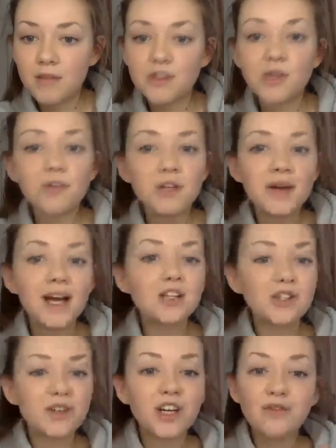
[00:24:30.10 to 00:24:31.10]
So I'm going to be
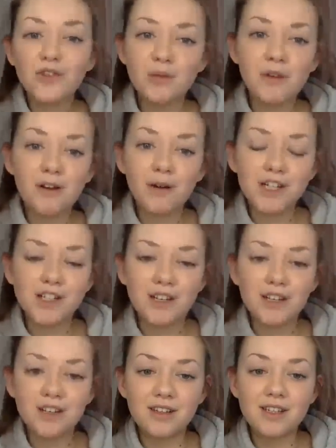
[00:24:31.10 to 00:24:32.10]
answering a few more
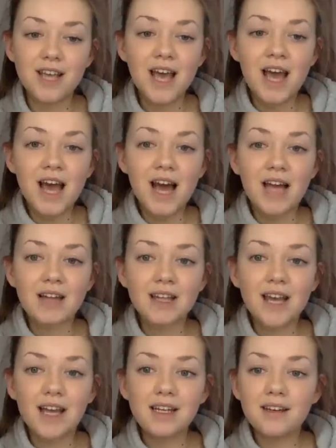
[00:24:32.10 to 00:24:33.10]
questions, and
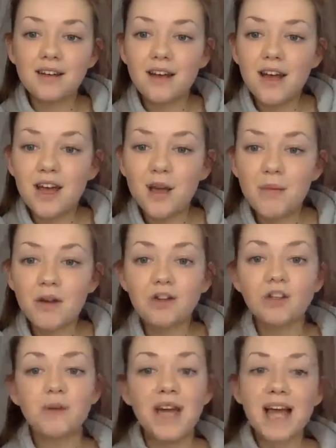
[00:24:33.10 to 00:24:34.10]
then I'm
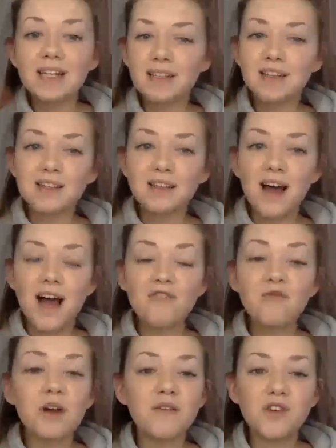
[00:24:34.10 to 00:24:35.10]
going to be ending this
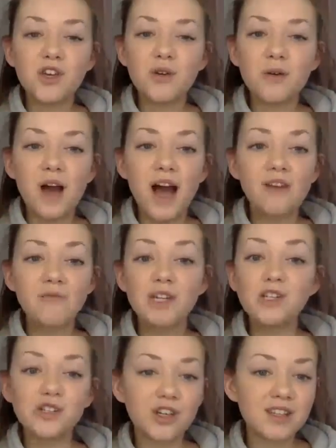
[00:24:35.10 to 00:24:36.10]
live. But if you have been
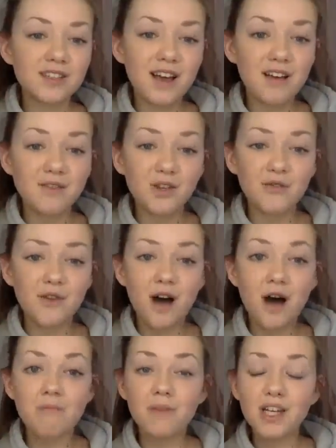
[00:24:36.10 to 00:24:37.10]
enjoying this live so
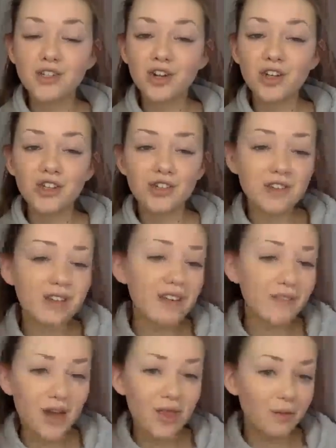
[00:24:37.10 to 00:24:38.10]
far, make sure you do
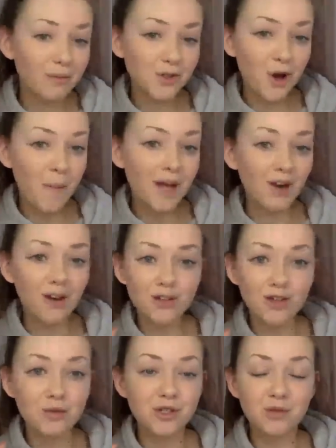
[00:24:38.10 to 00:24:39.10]
give it a thumbs up and
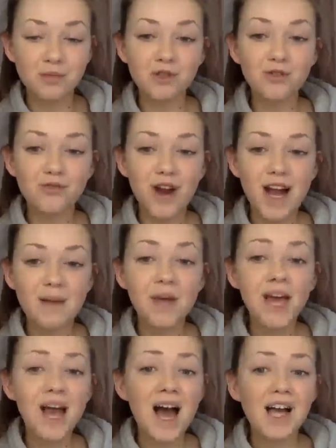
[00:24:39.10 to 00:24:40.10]
also
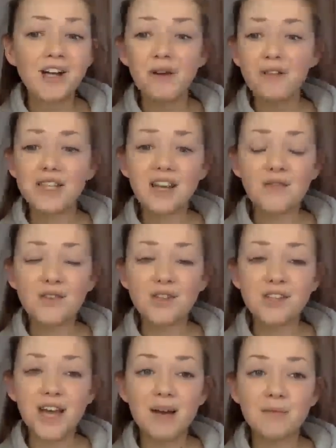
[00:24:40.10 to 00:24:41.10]
subscribe. I know I've said it a
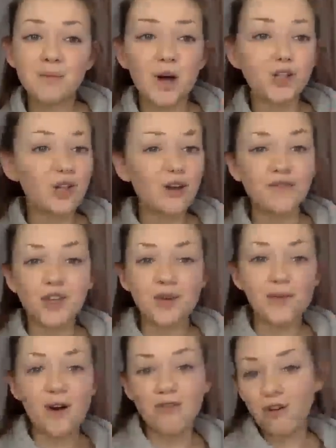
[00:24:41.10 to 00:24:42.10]
few times, but a lot of
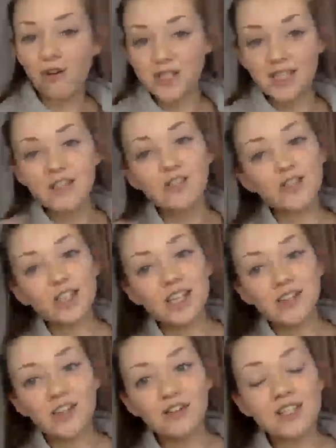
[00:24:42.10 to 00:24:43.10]
you are obviously
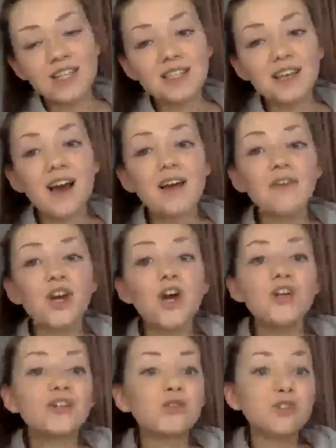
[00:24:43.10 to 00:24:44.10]
joining new to this live,
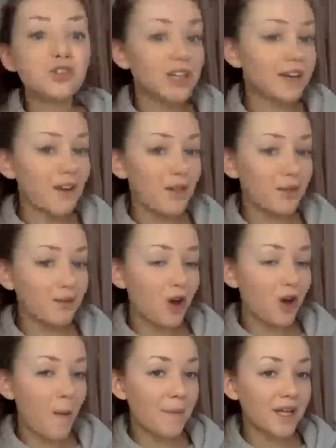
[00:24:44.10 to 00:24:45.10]
so do give it a thumbs
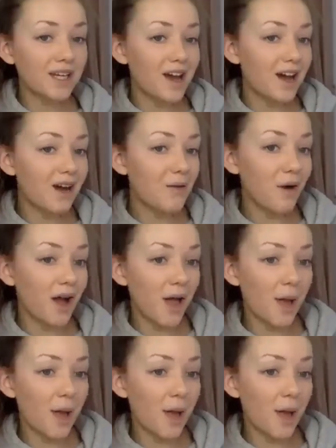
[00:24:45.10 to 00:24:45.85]
up now.